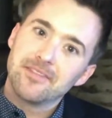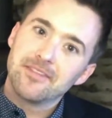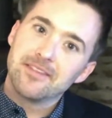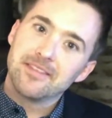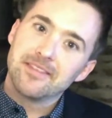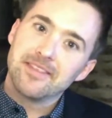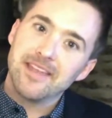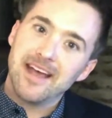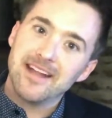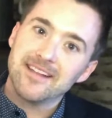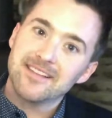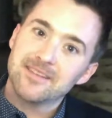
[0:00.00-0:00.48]

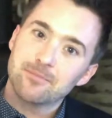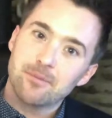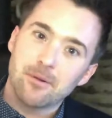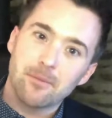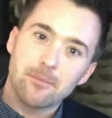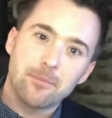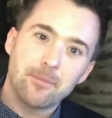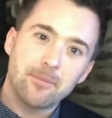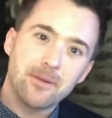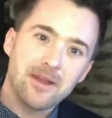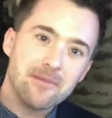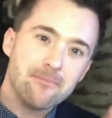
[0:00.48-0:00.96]
that's
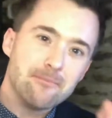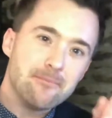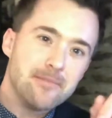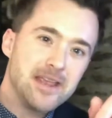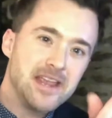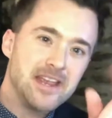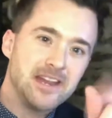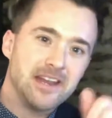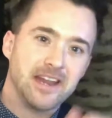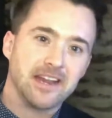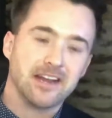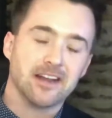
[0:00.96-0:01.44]
probably
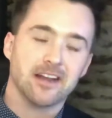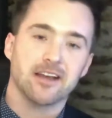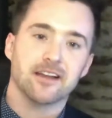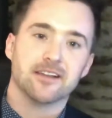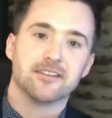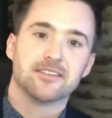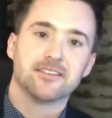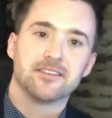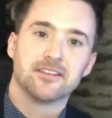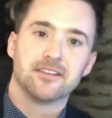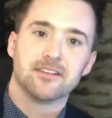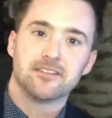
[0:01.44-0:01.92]

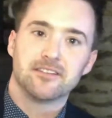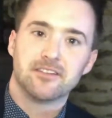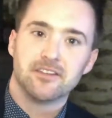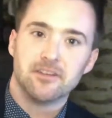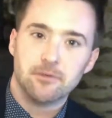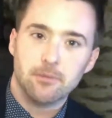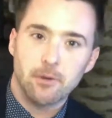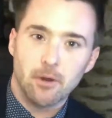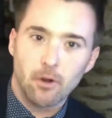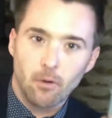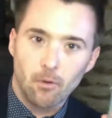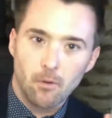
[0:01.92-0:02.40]
meaningless
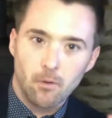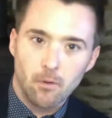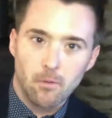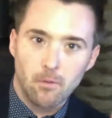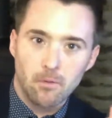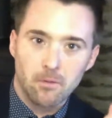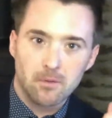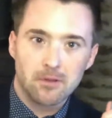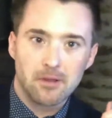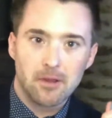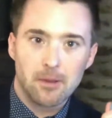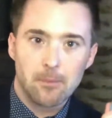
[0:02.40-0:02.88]
to
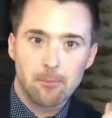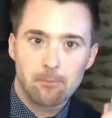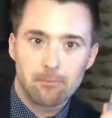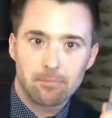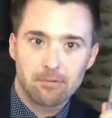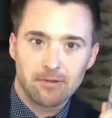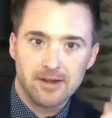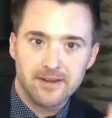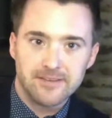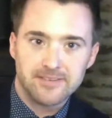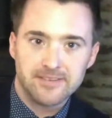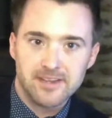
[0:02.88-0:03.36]
all
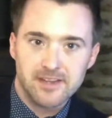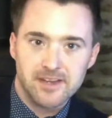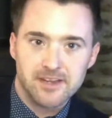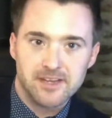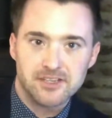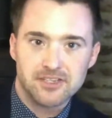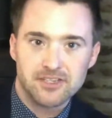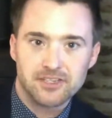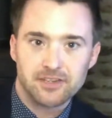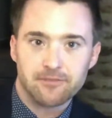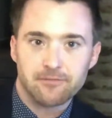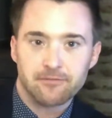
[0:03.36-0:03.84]

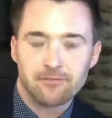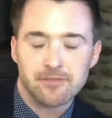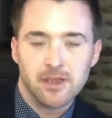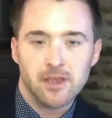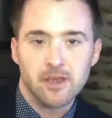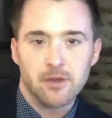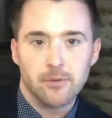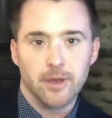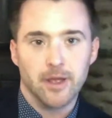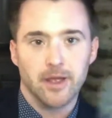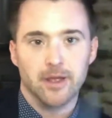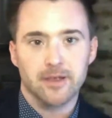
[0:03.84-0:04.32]
British
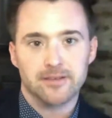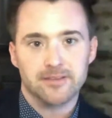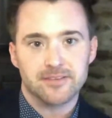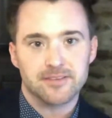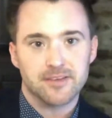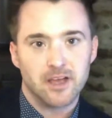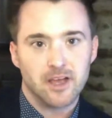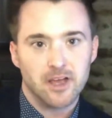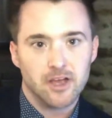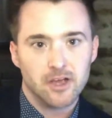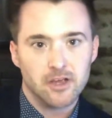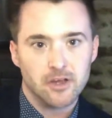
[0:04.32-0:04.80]
viewers
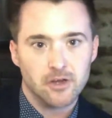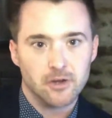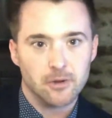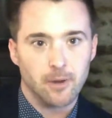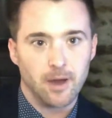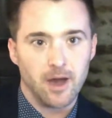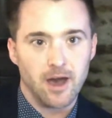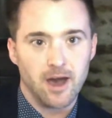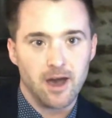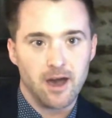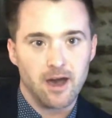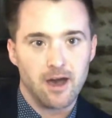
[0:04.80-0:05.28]
who
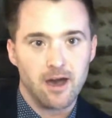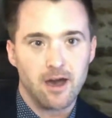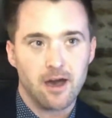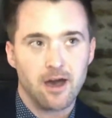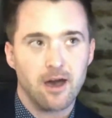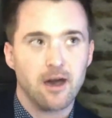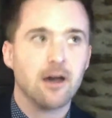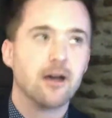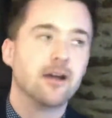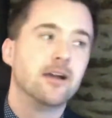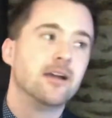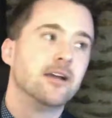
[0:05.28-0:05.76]
are